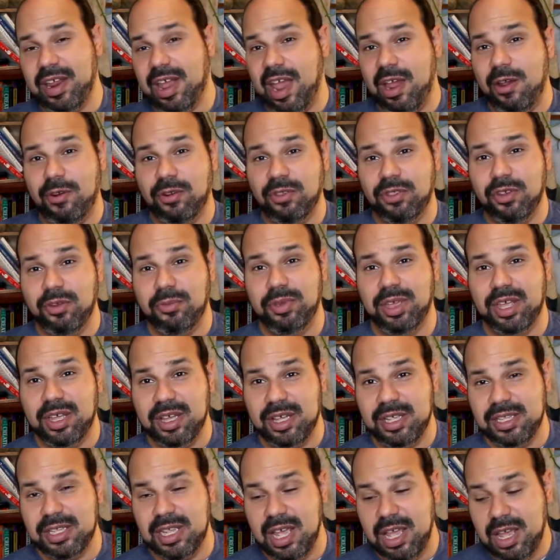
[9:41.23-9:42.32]
character
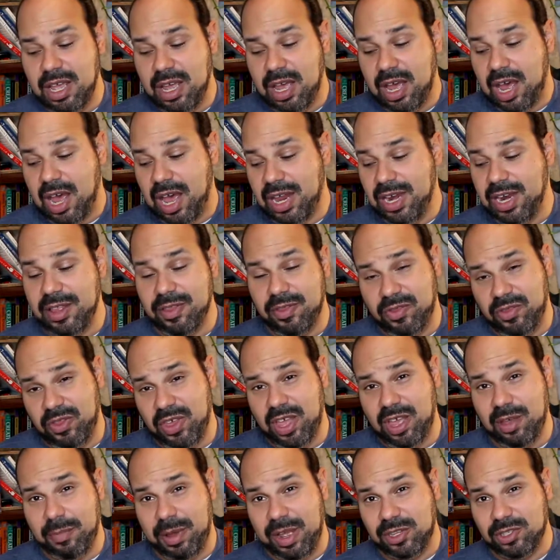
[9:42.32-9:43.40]
because I didn't
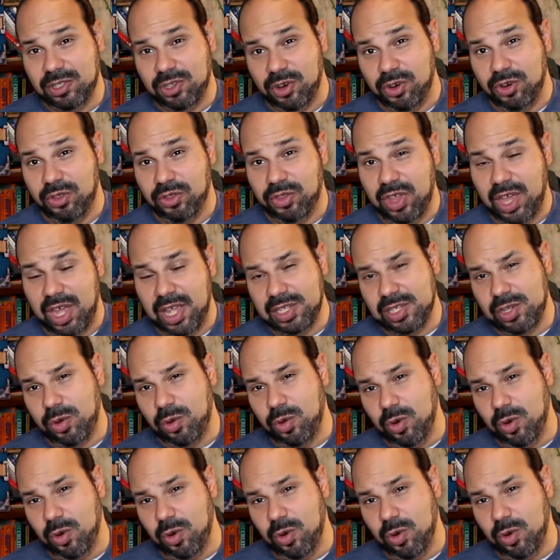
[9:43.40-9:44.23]
think about certain things,